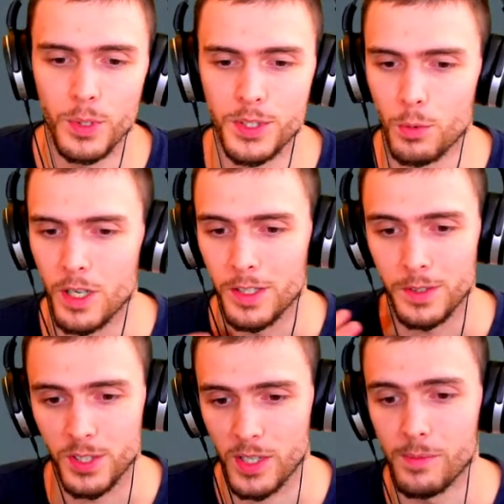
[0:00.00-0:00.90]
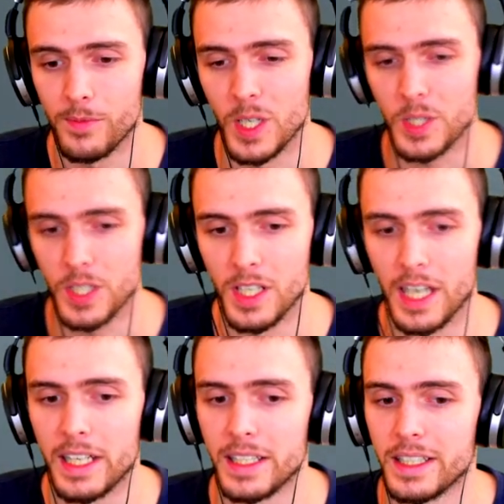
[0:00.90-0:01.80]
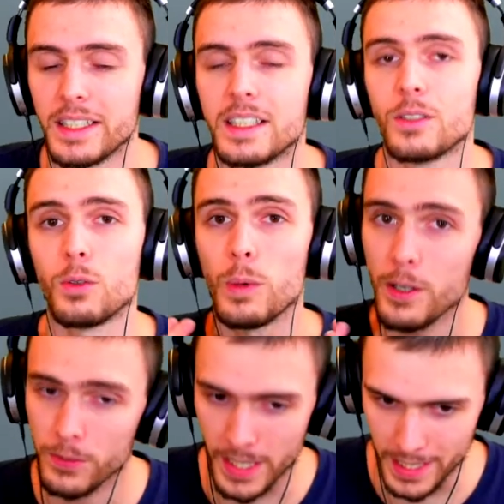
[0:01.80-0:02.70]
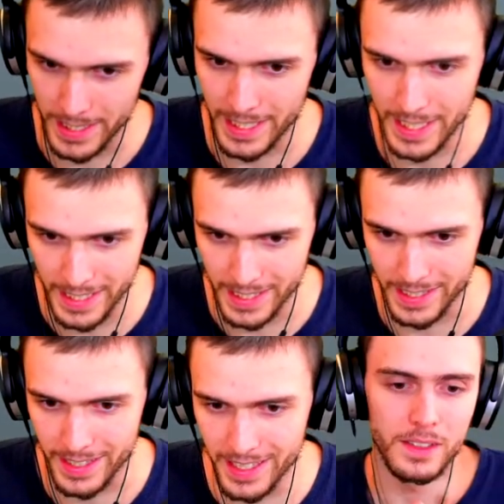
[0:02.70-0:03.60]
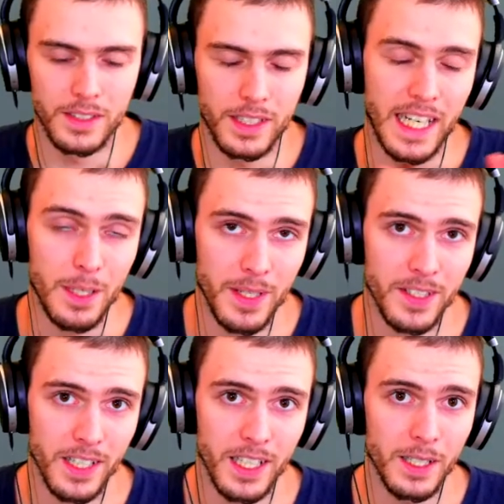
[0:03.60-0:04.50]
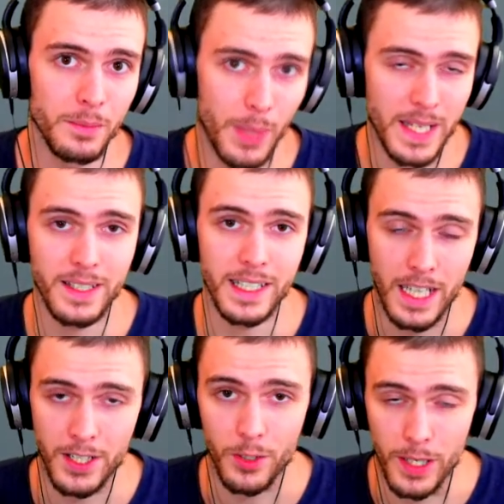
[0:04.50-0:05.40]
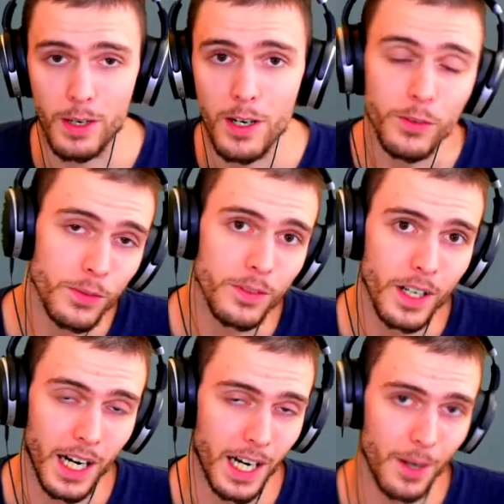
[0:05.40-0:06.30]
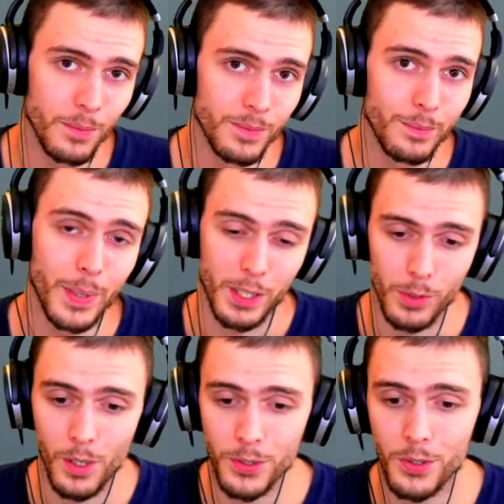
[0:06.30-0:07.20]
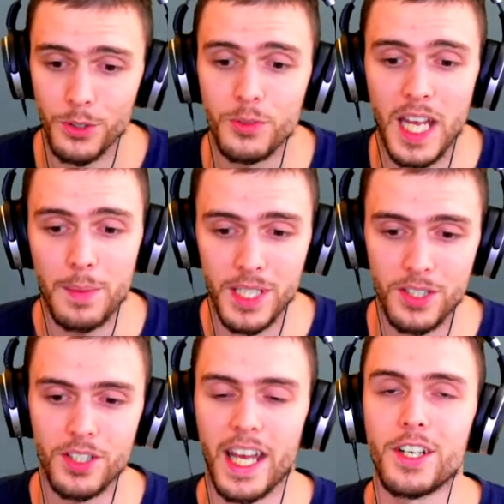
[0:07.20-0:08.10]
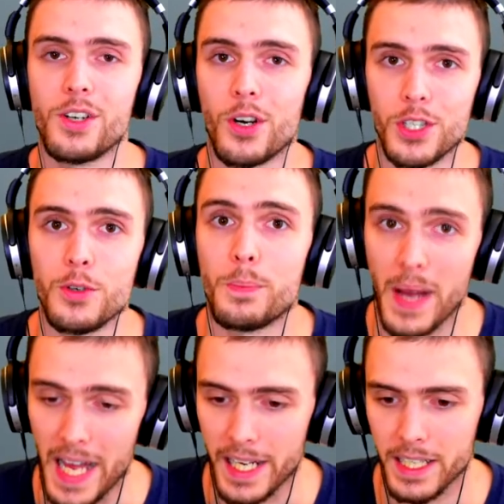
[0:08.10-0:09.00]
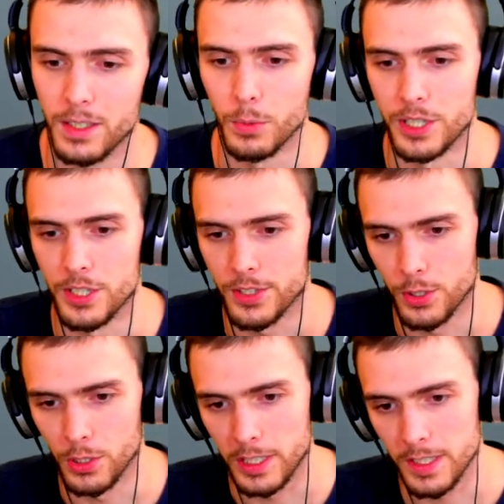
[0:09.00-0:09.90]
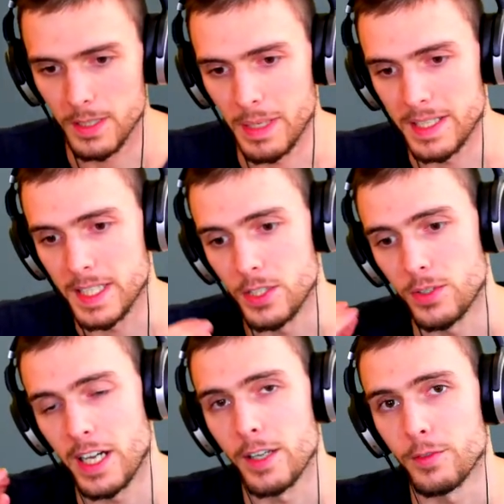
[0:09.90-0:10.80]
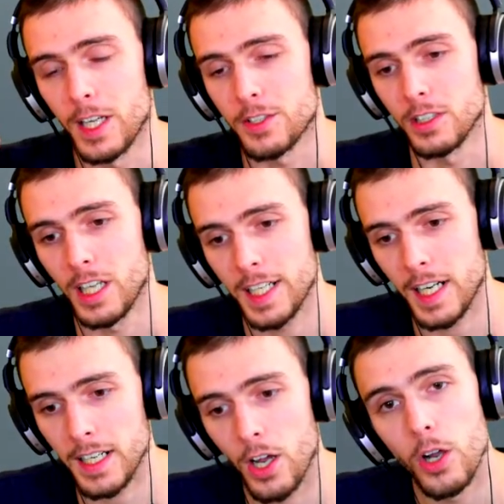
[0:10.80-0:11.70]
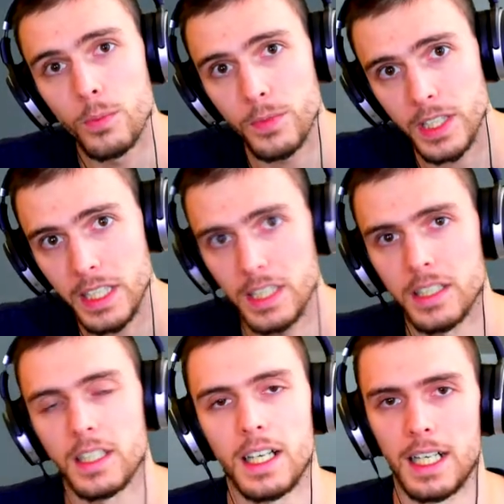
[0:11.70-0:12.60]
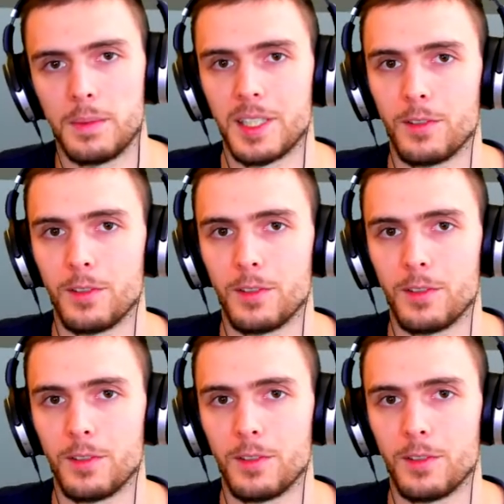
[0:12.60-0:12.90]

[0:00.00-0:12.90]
to work on the scream function, and we're finally here. The enemy's gonna basically yell your ear off, but it will also do damage and knock you back, which is good because it means that you can't flash your light at it, hopefully. It'll